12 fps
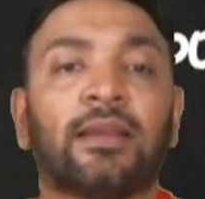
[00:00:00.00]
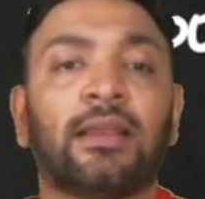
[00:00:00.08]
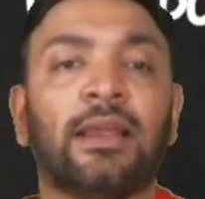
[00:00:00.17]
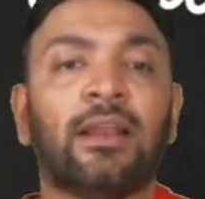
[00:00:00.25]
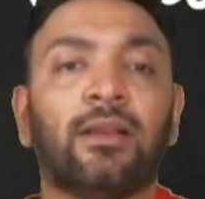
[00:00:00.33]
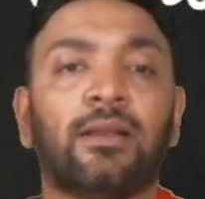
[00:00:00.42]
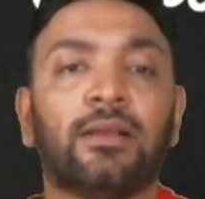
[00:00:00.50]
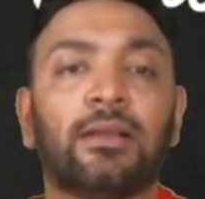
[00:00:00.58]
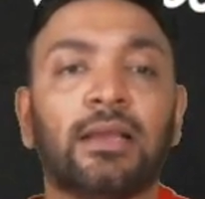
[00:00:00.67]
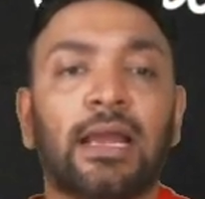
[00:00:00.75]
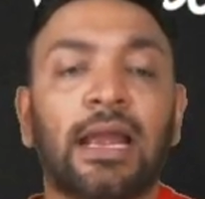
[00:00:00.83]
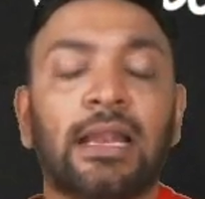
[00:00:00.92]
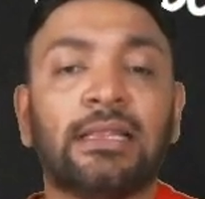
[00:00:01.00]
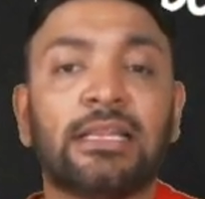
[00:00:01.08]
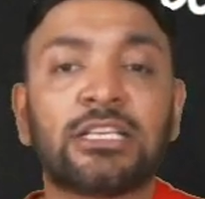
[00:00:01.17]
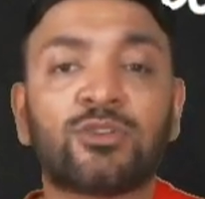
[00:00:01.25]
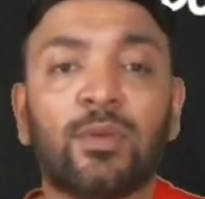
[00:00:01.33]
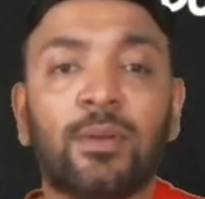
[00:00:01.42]
Clear? And
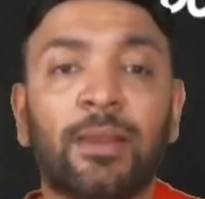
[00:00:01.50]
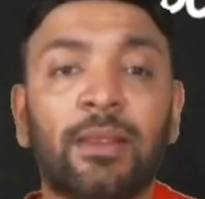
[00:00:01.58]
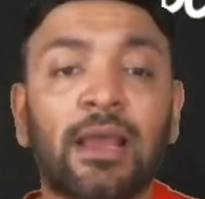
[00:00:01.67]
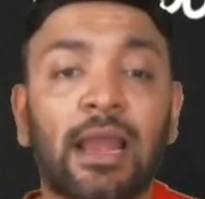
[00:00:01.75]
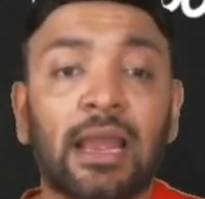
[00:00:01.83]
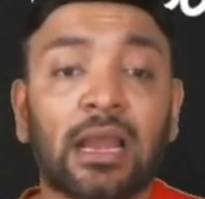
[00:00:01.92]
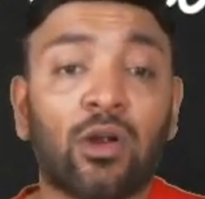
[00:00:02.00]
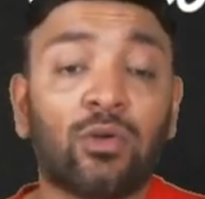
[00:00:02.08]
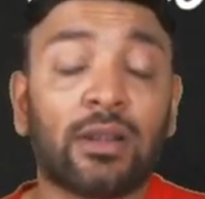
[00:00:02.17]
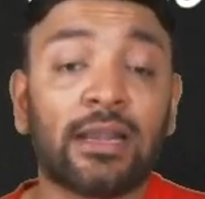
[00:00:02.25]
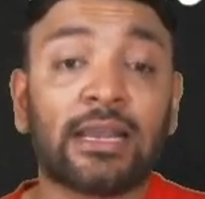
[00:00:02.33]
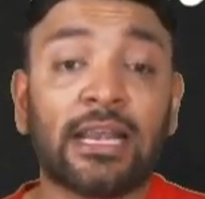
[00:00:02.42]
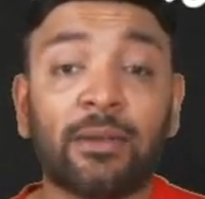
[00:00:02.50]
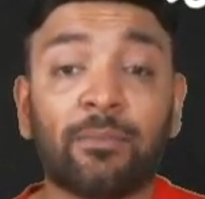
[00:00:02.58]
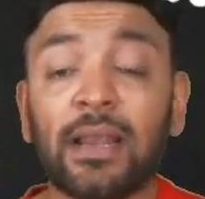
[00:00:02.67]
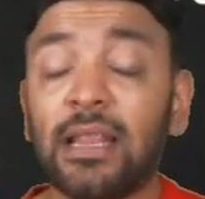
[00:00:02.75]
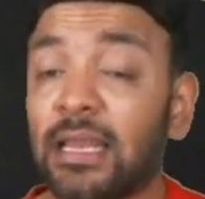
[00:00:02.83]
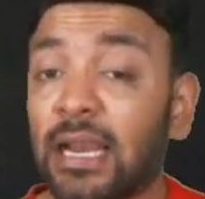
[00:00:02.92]
this will be the accounting
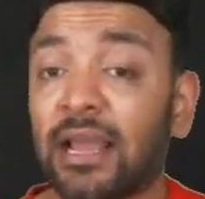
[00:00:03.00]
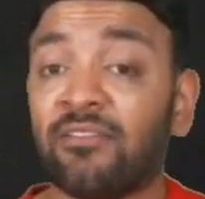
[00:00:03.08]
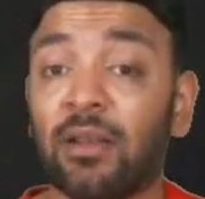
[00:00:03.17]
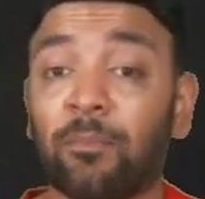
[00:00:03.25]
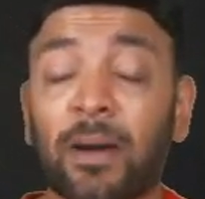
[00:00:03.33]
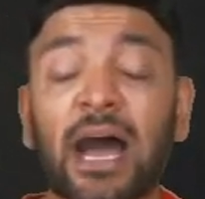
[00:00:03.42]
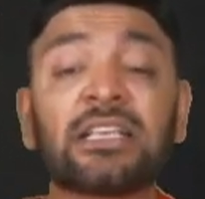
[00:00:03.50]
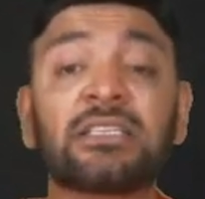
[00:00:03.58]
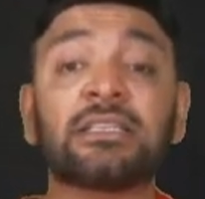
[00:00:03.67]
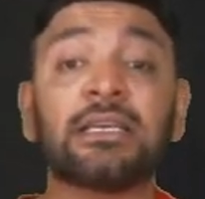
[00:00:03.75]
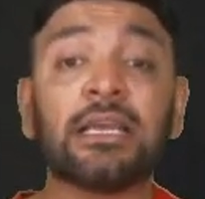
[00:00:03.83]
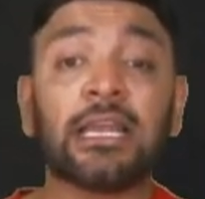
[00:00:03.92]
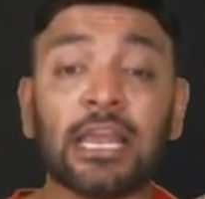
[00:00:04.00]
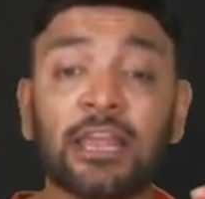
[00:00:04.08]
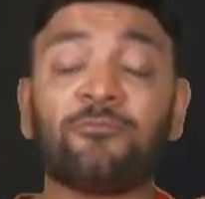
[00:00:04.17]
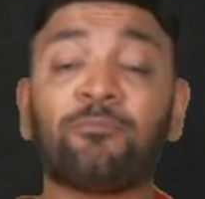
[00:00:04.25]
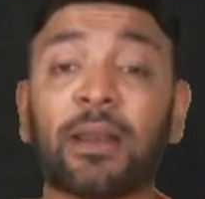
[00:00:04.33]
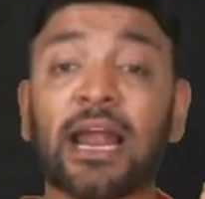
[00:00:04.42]
treatment that I will pass
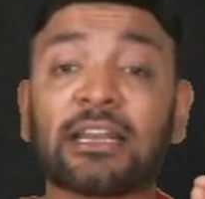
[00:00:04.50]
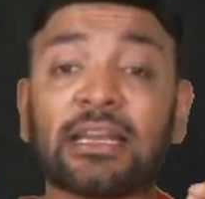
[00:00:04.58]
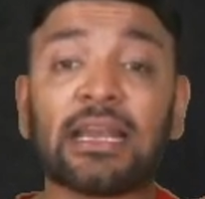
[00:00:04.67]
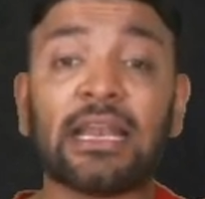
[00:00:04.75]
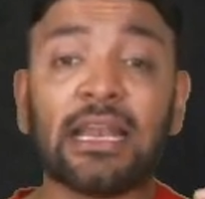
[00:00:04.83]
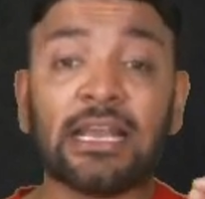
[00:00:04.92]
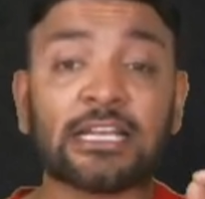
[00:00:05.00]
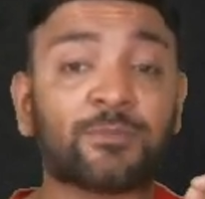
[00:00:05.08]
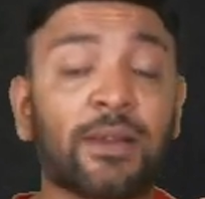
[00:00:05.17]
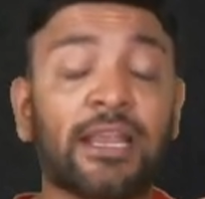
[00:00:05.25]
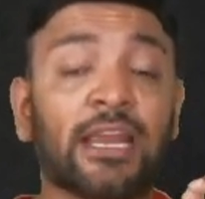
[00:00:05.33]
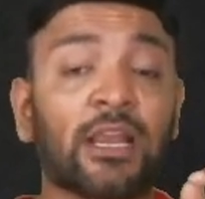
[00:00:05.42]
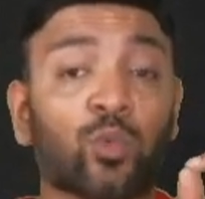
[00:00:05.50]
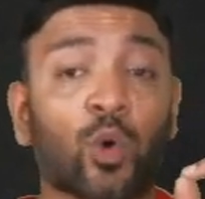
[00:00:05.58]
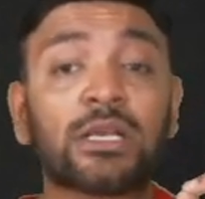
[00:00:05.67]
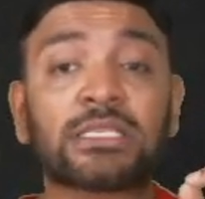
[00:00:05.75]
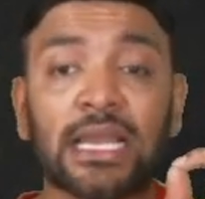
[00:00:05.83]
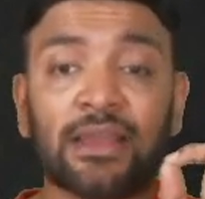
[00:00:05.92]
if practical expedient
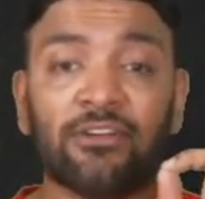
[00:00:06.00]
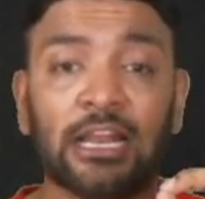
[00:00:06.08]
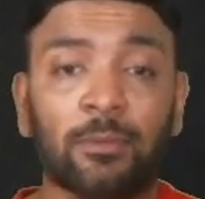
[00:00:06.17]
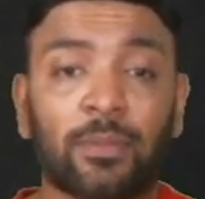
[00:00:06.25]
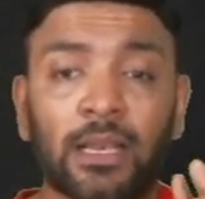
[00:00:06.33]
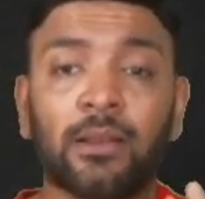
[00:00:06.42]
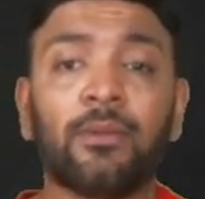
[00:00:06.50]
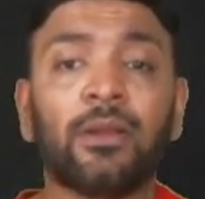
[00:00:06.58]
was available.